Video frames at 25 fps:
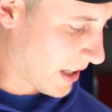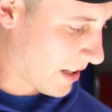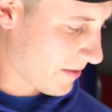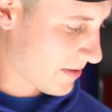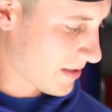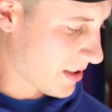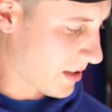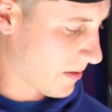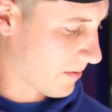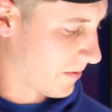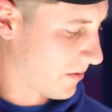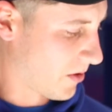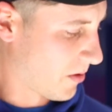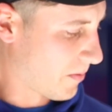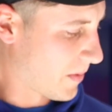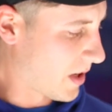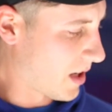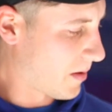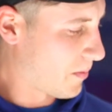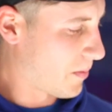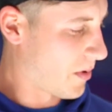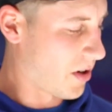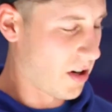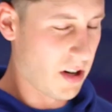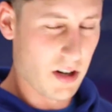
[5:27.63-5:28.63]
we have some
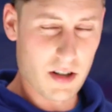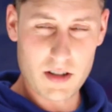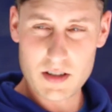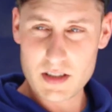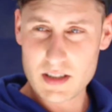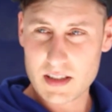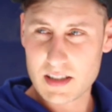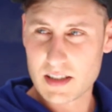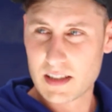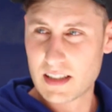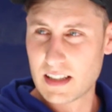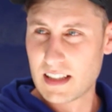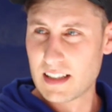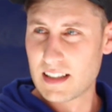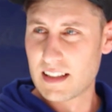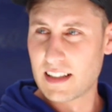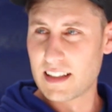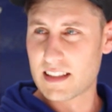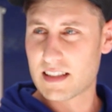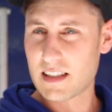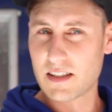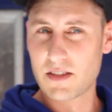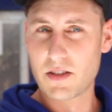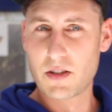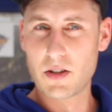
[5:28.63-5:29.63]
Buma bars.
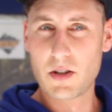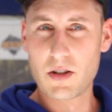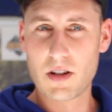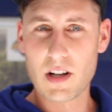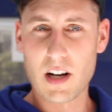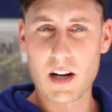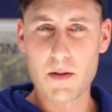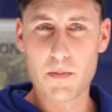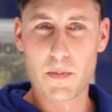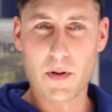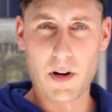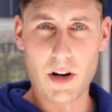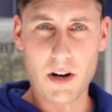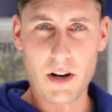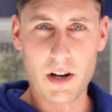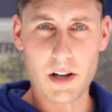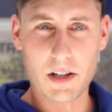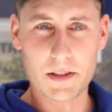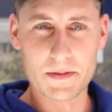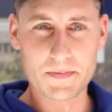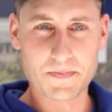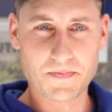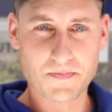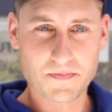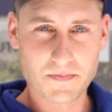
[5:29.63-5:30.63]
It's a nougat
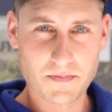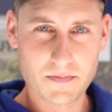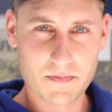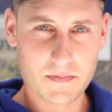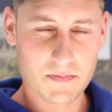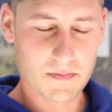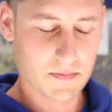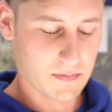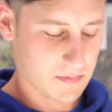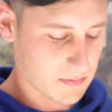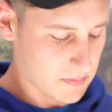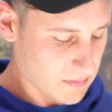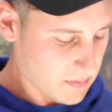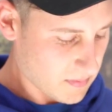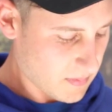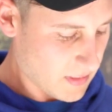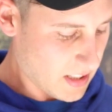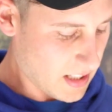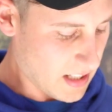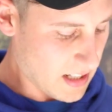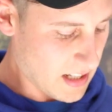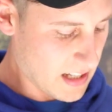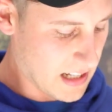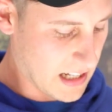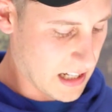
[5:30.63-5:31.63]
bar,
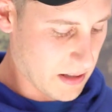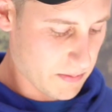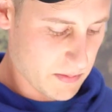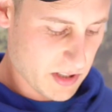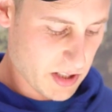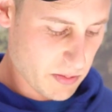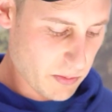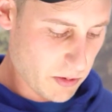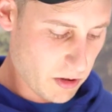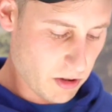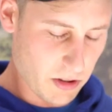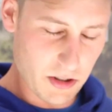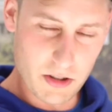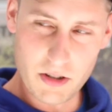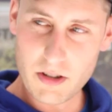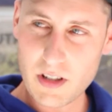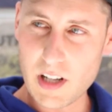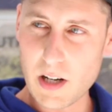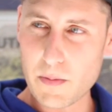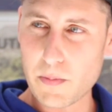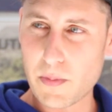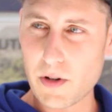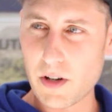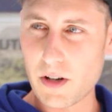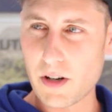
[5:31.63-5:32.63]
um, small
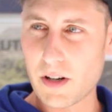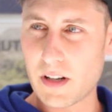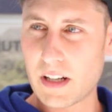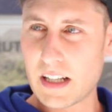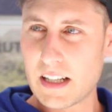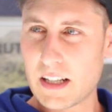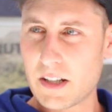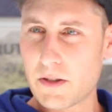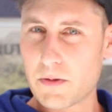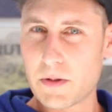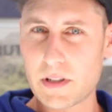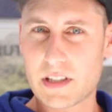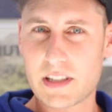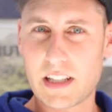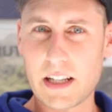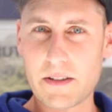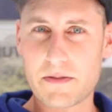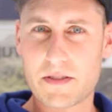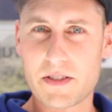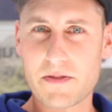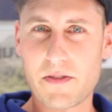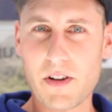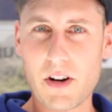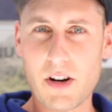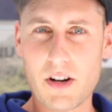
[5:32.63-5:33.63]
nougat bar, which
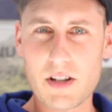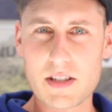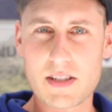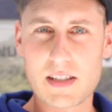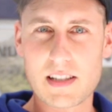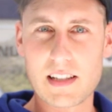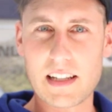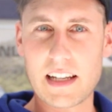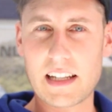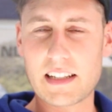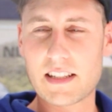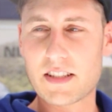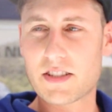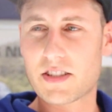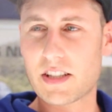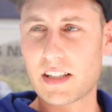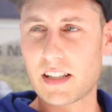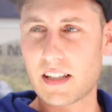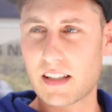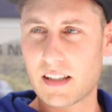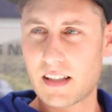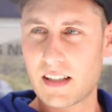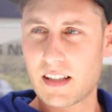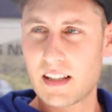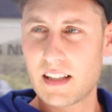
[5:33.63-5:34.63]
gives fast
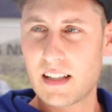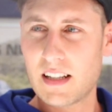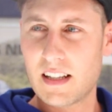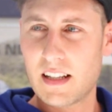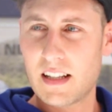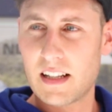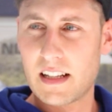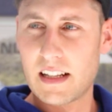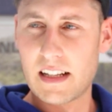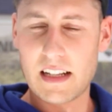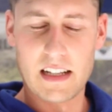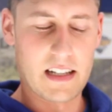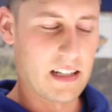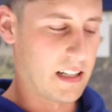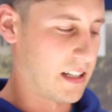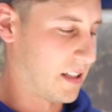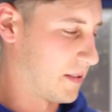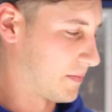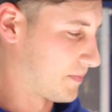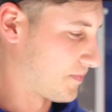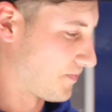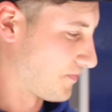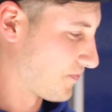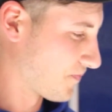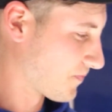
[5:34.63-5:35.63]
energy. Uh,